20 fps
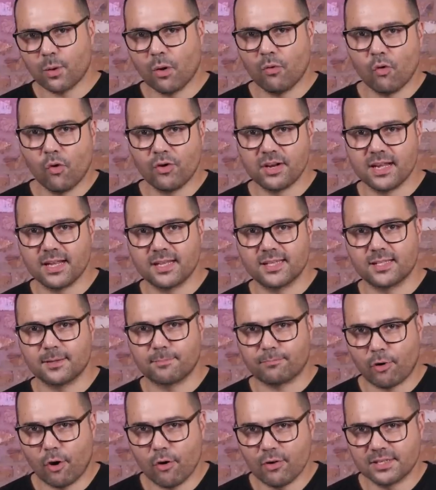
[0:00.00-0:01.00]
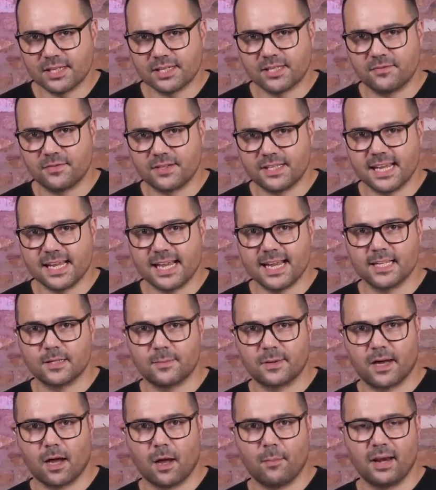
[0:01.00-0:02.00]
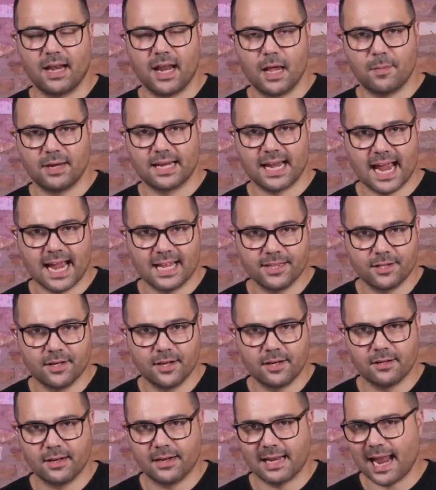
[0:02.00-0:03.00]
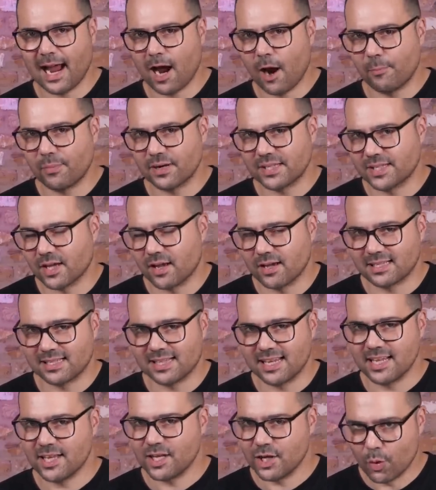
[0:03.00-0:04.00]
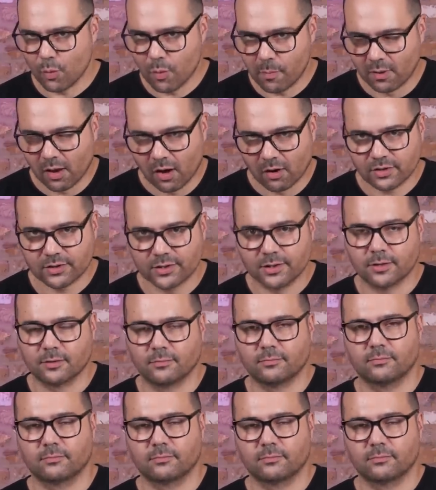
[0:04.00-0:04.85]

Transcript: to our audience the process of seeking to become a Labour candidate and how precisely you were blocked.